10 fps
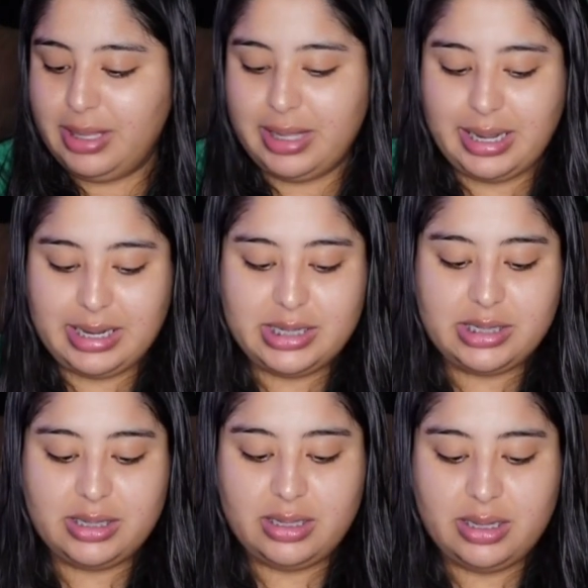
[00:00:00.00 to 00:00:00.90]
Like,
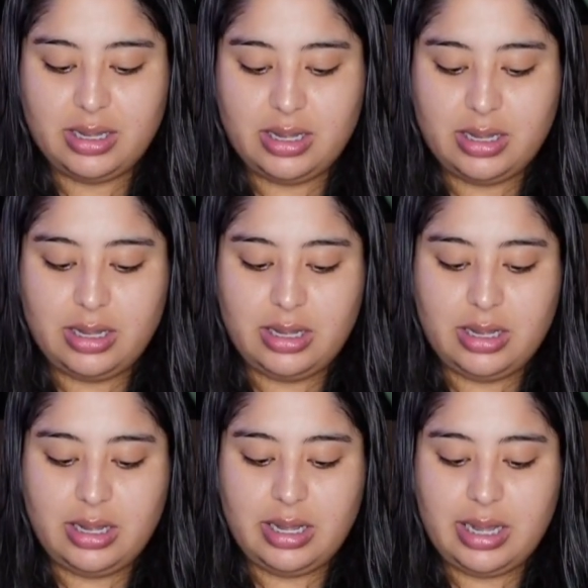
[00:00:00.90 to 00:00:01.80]

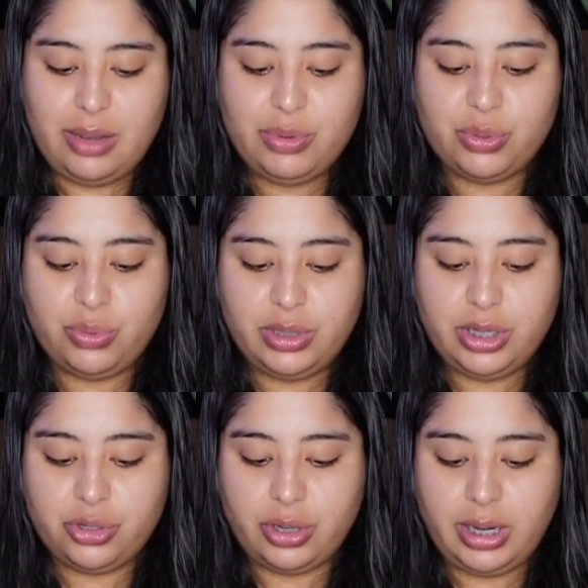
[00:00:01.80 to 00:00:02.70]
I was really
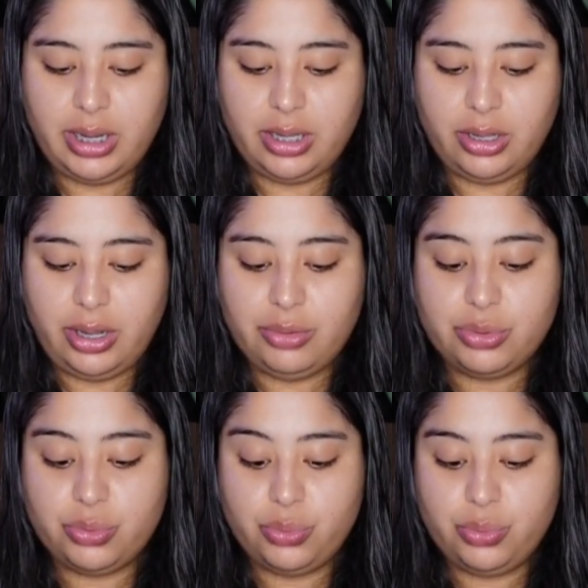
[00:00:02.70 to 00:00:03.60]
trying. I
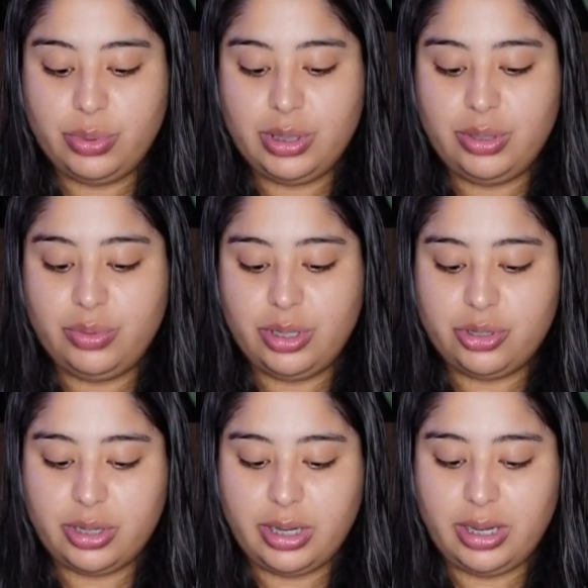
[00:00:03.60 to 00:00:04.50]
was really, really
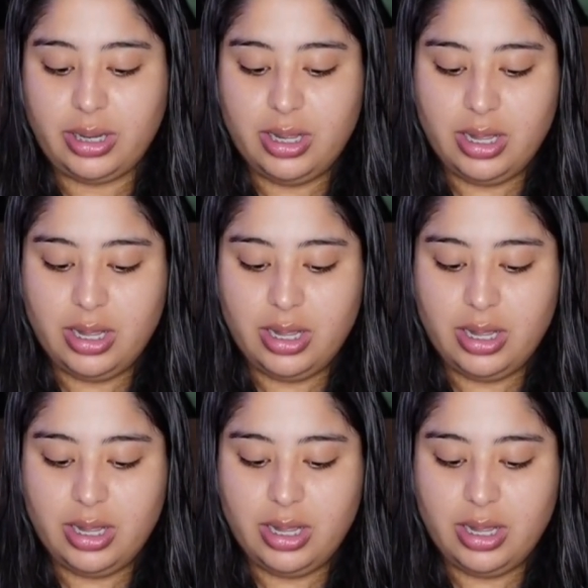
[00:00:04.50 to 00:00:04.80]
trying.